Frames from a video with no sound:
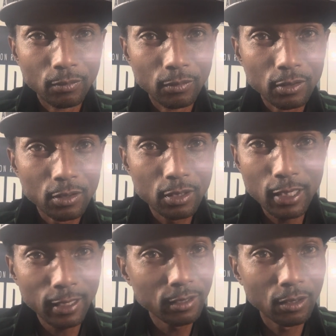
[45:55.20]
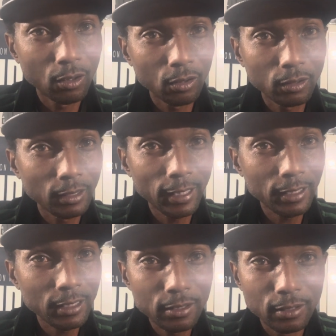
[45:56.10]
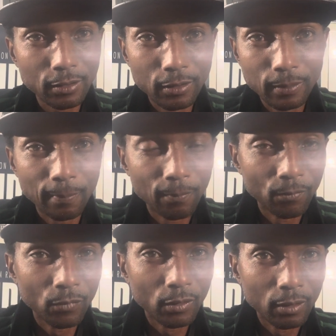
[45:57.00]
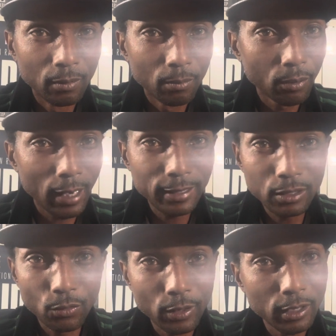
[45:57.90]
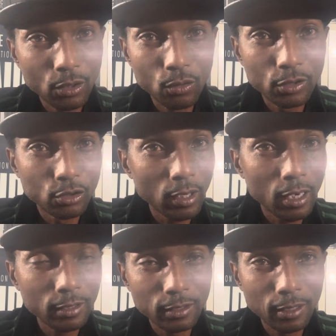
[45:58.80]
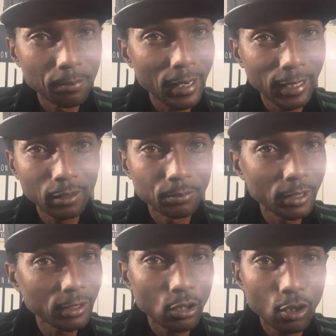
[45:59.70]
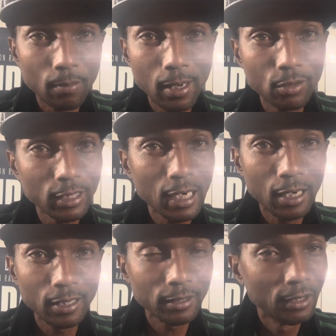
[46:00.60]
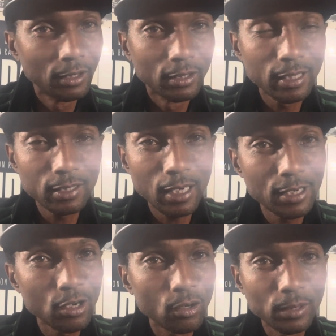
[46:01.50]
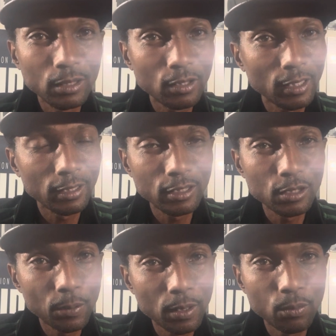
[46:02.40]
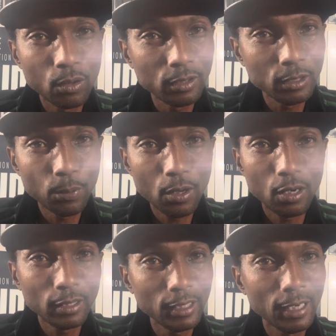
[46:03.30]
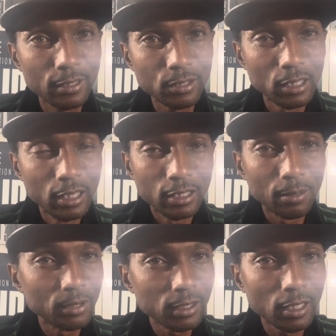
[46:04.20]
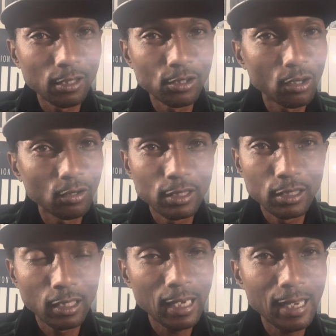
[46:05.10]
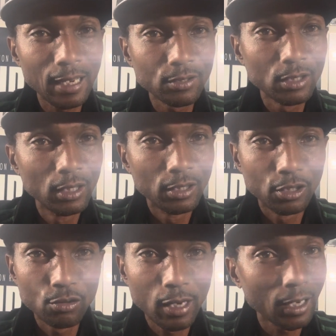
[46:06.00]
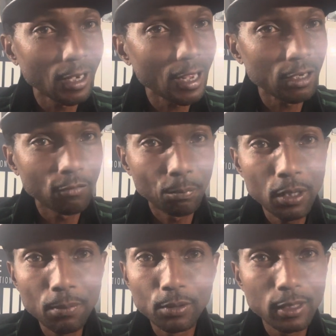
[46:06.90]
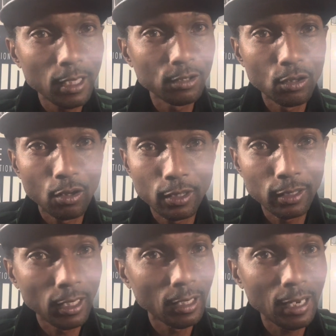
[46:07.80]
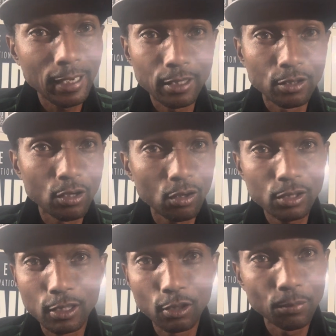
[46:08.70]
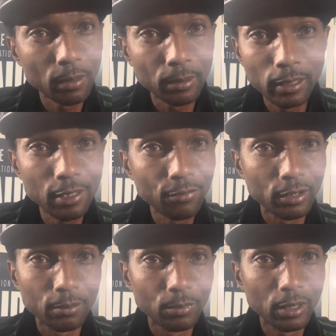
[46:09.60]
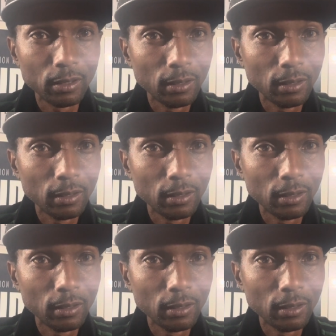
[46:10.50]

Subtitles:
sexing all the ladies and probably somewhere doing drugs and then back up there talking about God. That's how y'all be looking these people on these podcasts that be selling y'all these lies. Then you got a lot of other people telling y'all that they lying and y'all still be believing it, man.